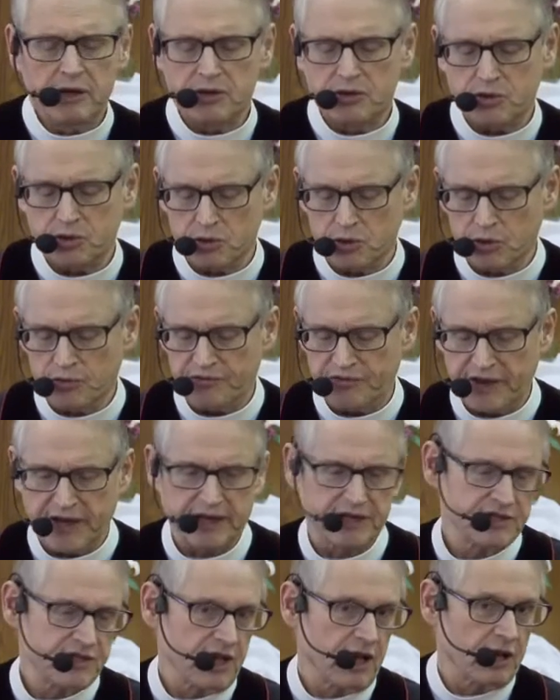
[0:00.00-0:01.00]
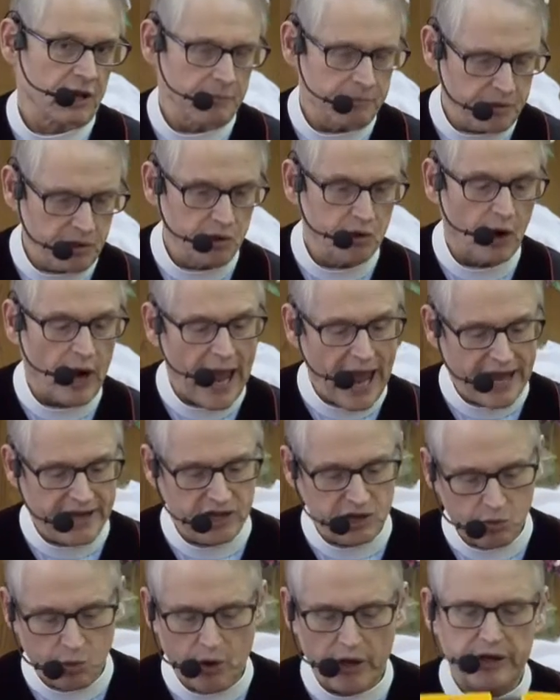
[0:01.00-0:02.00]
to fix a computer, and
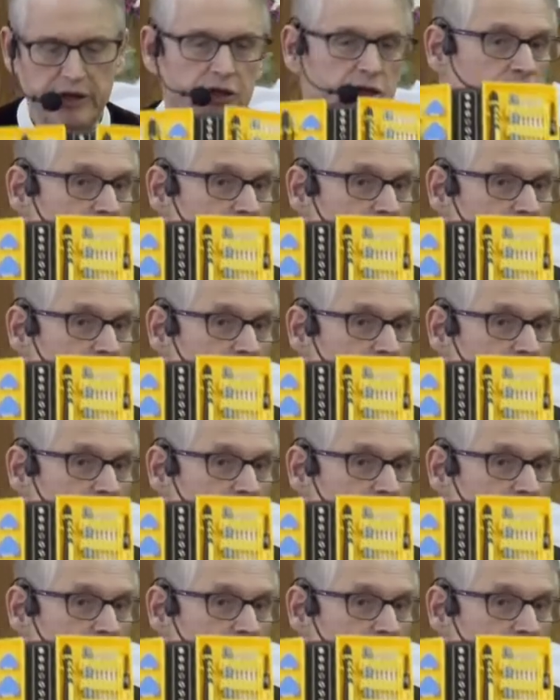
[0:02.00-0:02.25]
you wouldn't